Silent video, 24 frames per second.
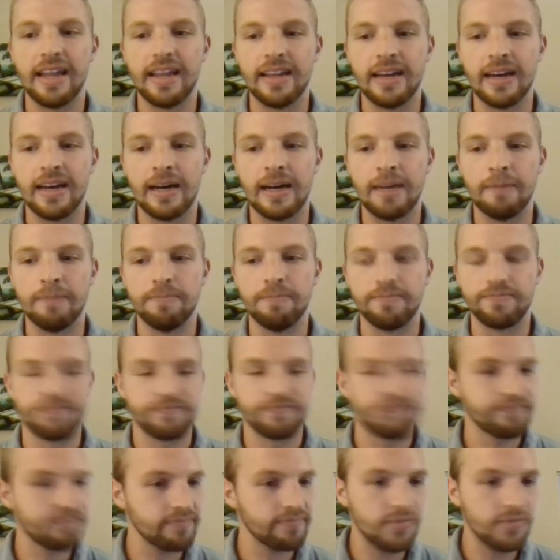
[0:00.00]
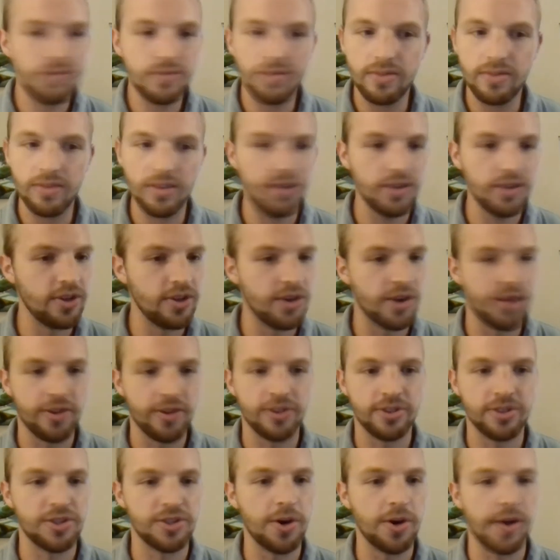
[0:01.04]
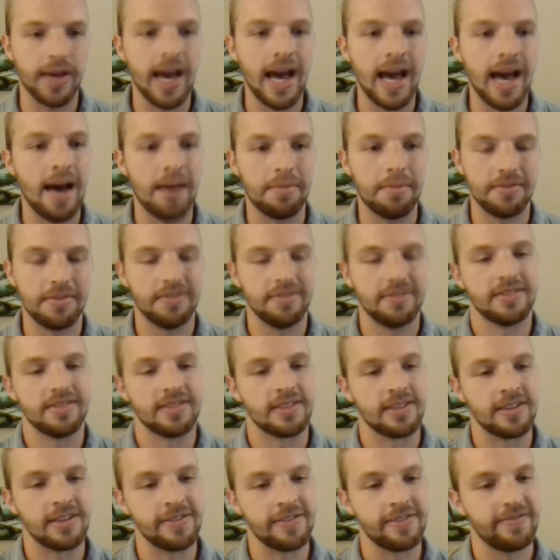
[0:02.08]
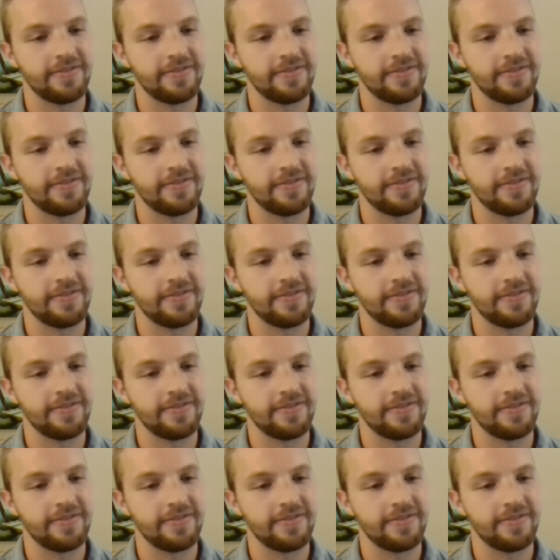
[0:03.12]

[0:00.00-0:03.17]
and there's no cap. So.